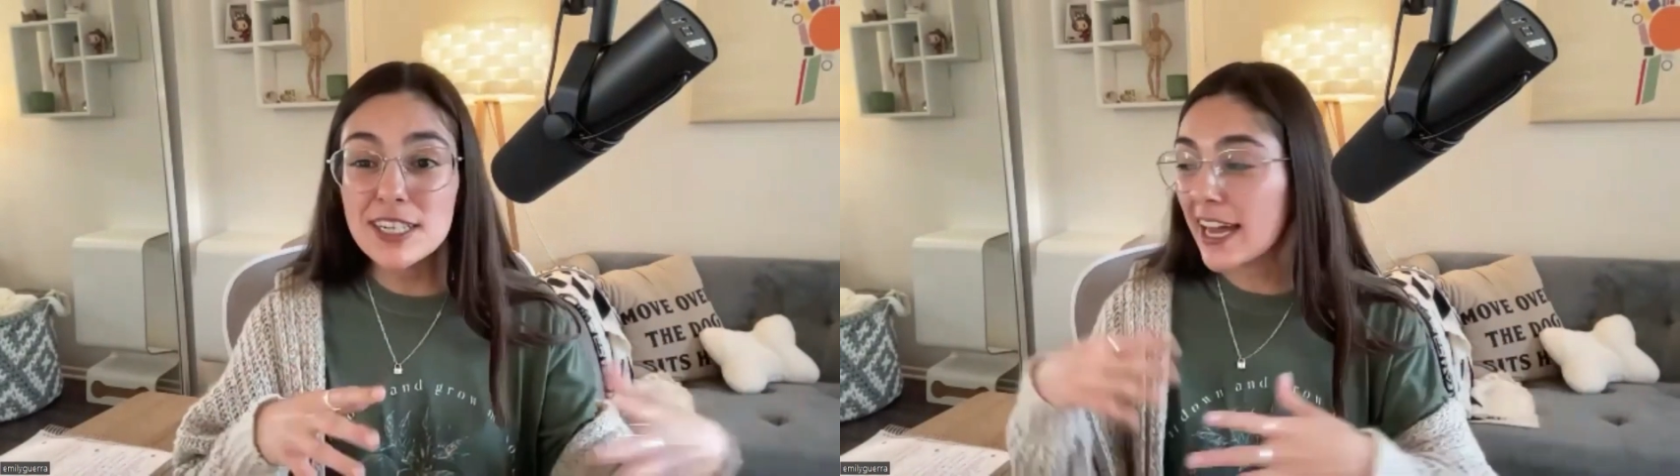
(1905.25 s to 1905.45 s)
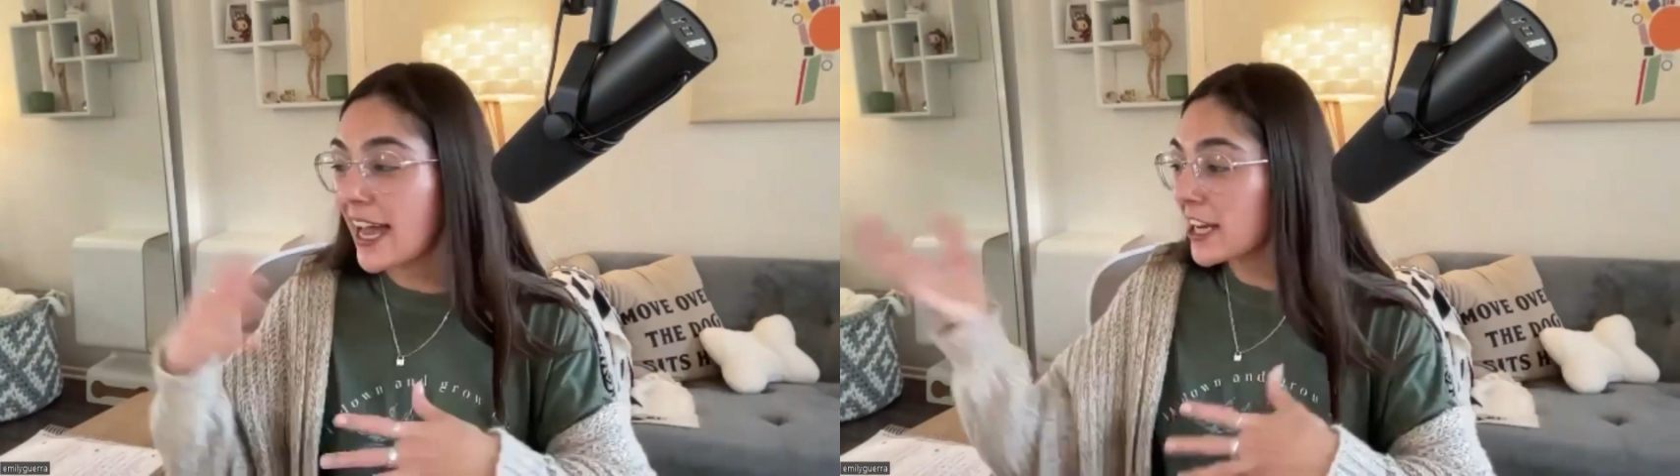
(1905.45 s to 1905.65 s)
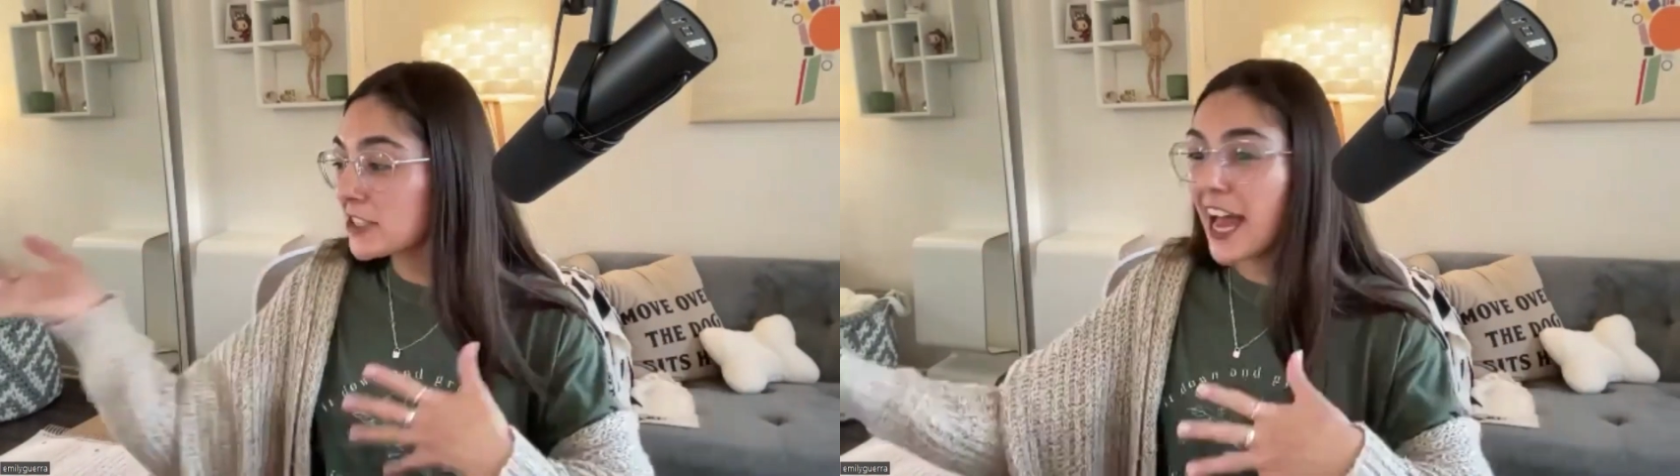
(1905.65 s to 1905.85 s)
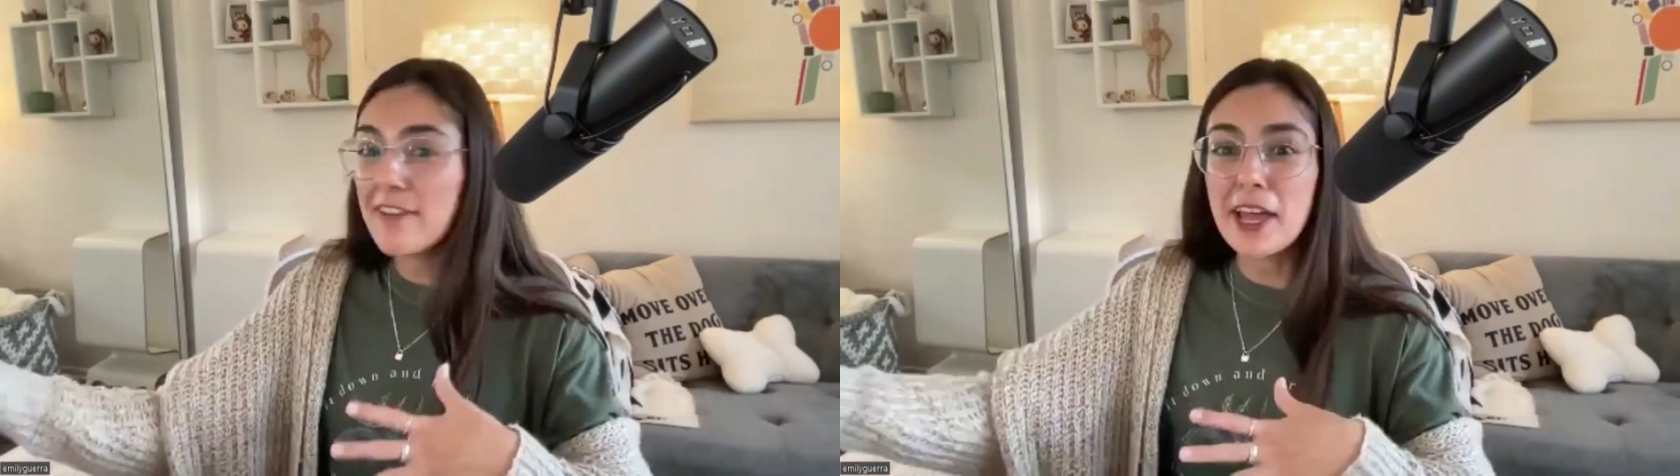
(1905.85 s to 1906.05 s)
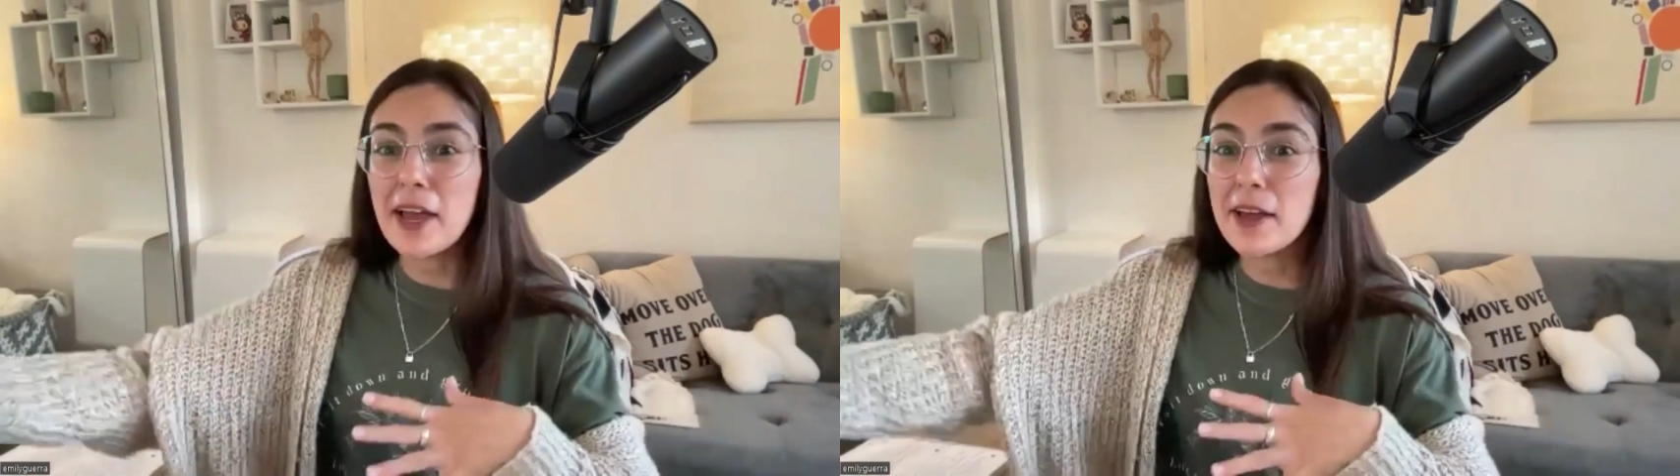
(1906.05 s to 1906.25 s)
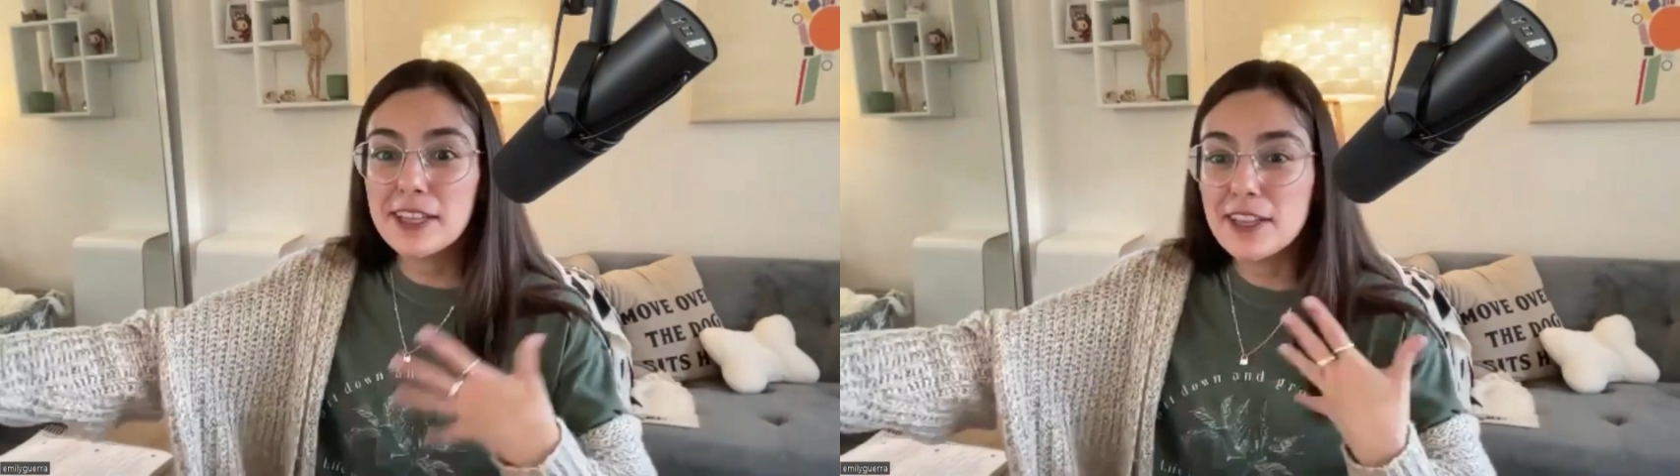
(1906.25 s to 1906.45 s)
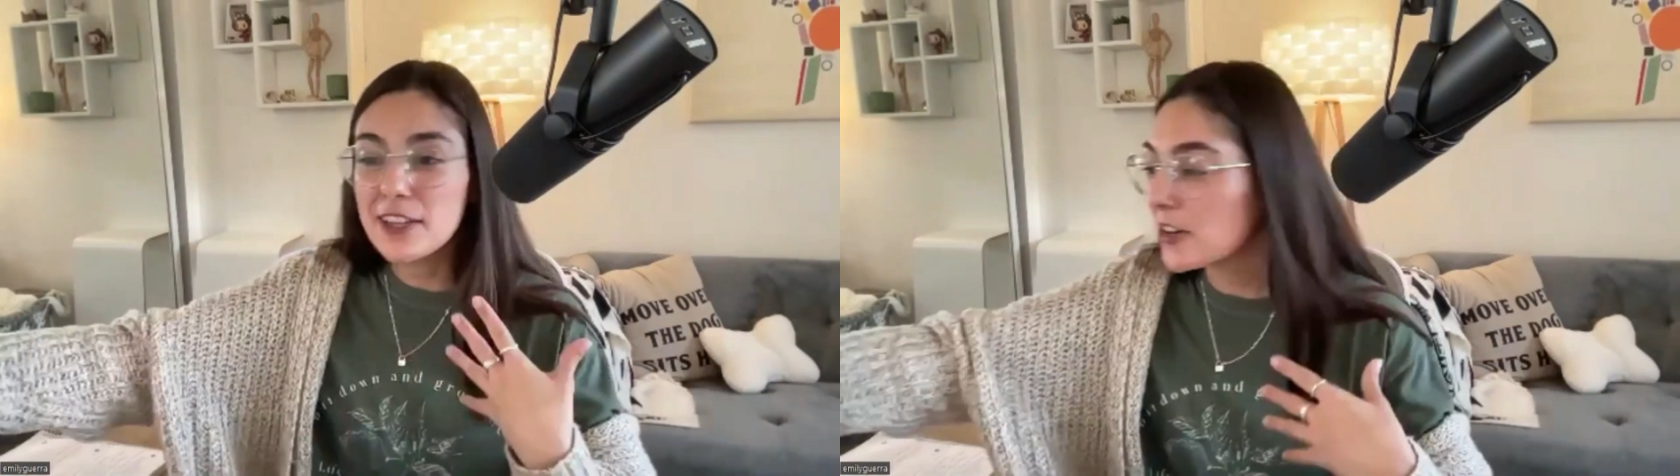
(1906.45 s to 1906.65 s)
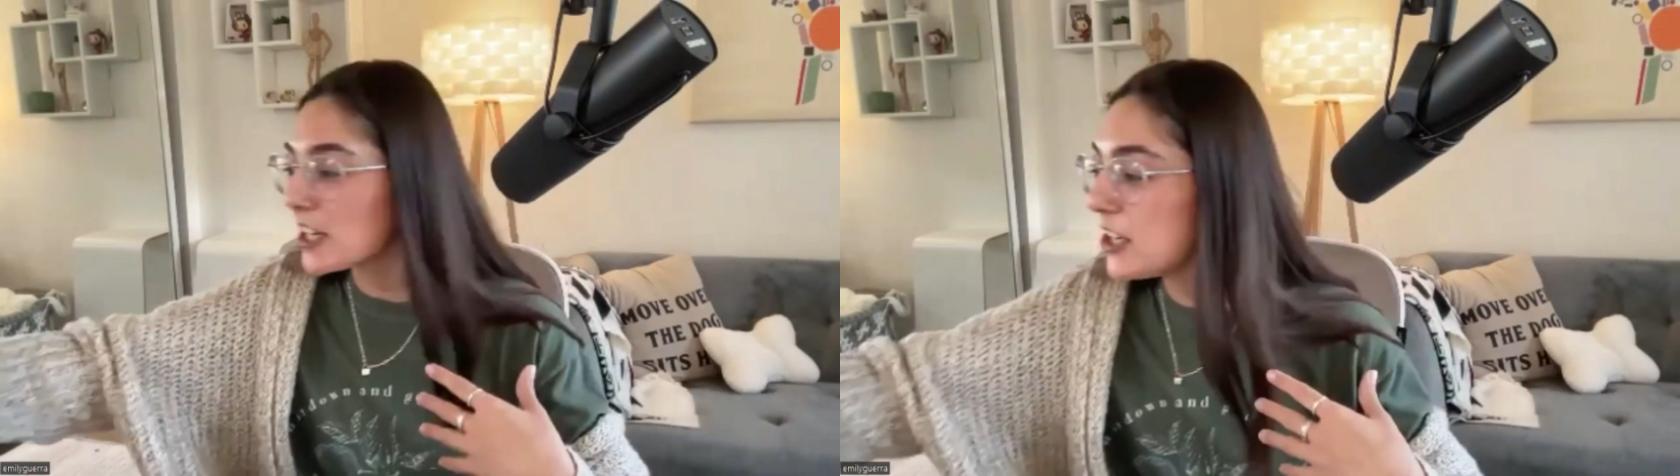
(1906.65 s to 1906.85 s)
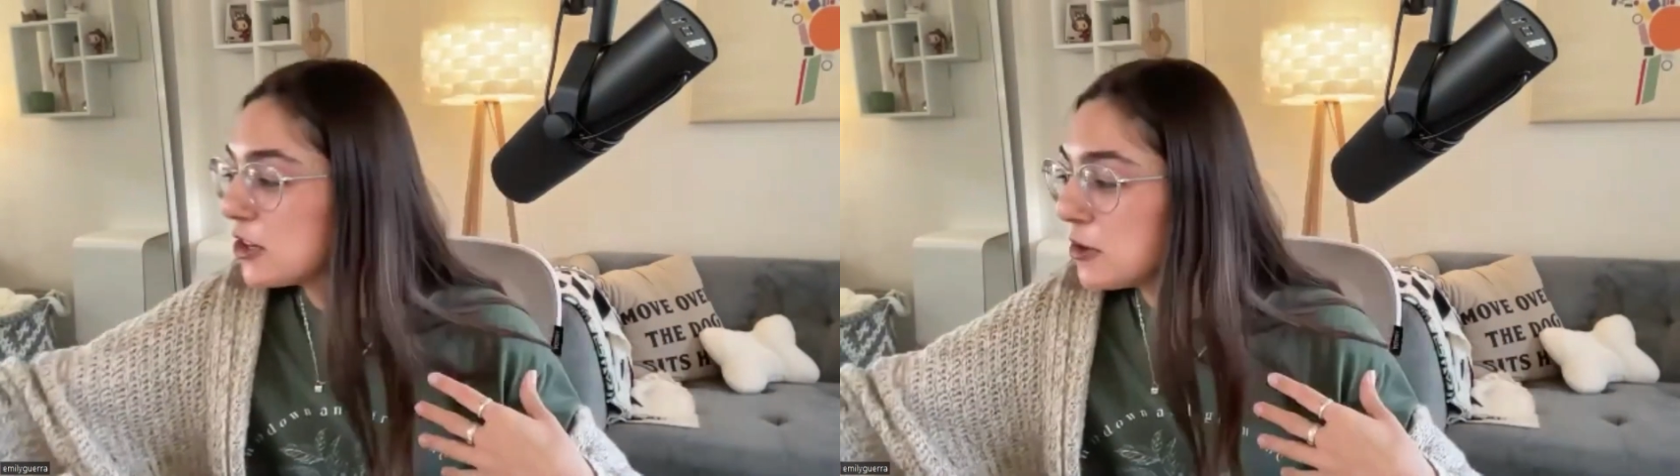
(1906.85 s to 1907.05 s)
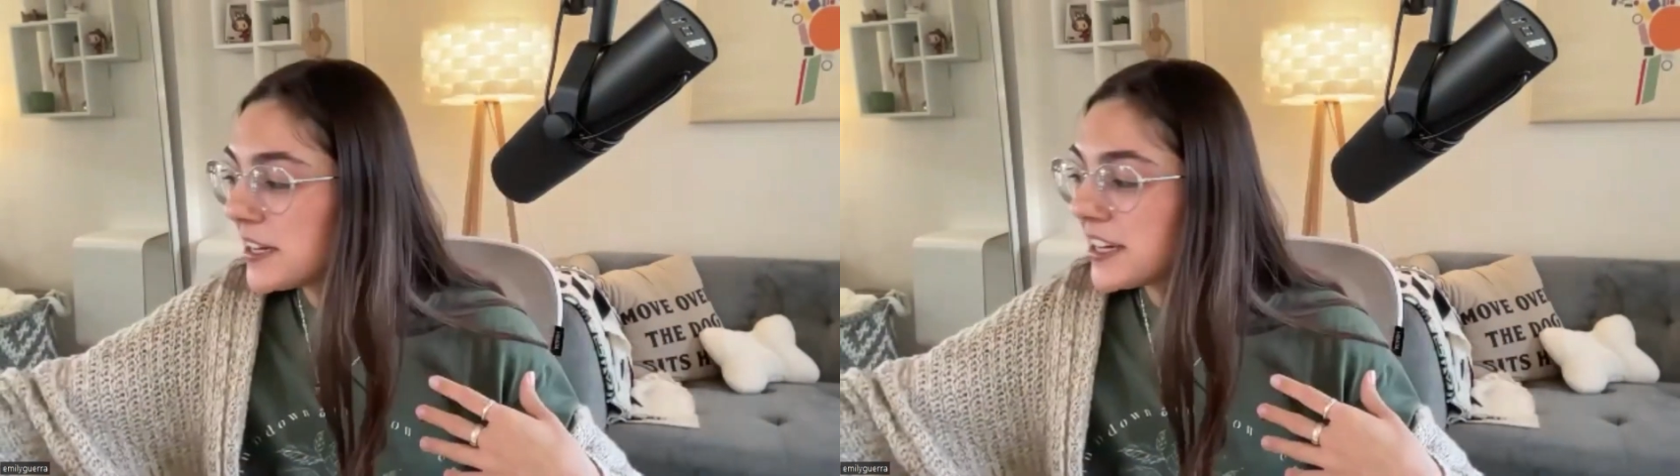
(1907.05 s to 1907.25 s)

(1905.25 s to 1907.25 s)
I actually have like little cube